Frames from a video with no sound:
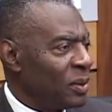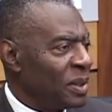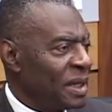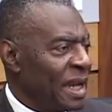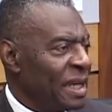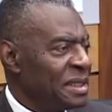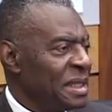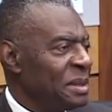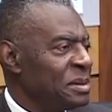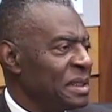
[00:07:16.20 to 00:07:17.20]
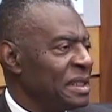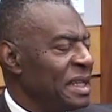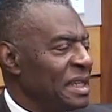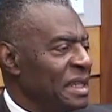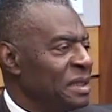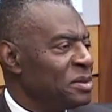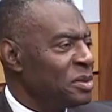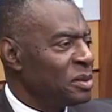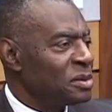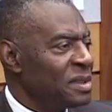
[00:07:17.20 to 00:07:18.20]
the 9 teams, and each of
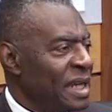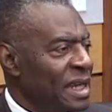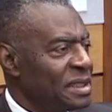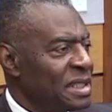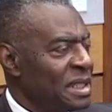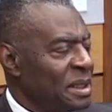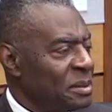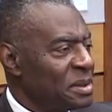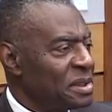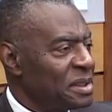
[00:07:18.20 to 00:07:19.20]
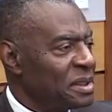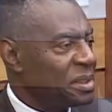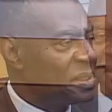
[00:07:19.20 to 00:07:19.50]
those 9 teams